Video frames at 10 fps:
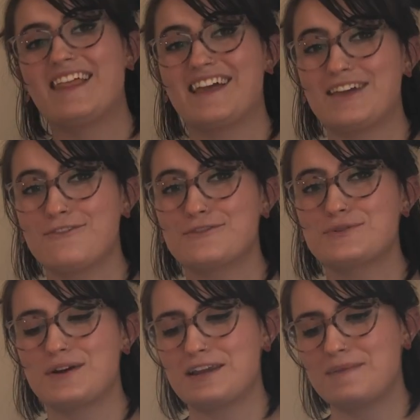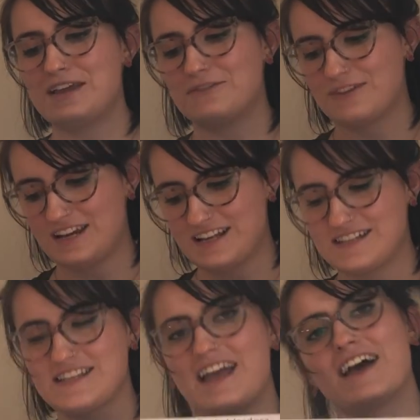Thank you for joining me in reading
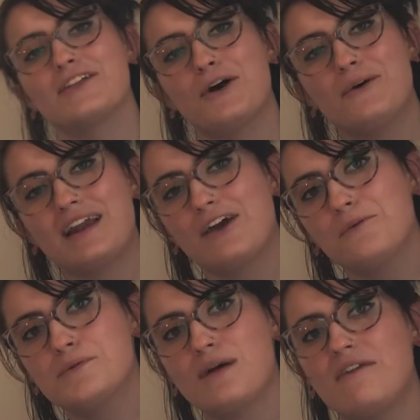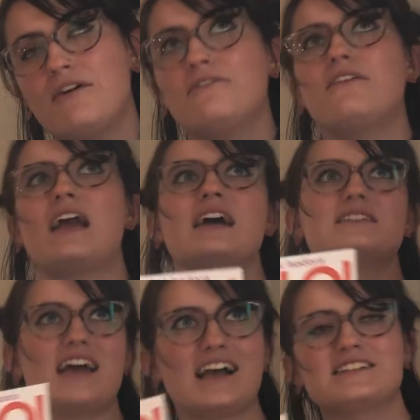Say Hello, and I hope you have a
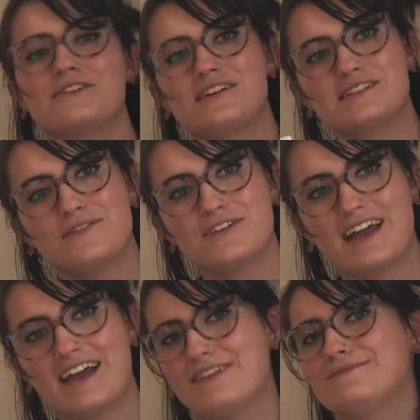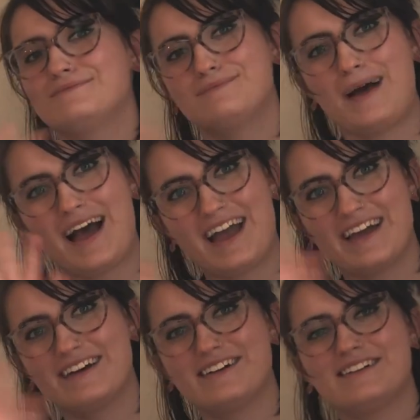fantastic rest of your day. Bye.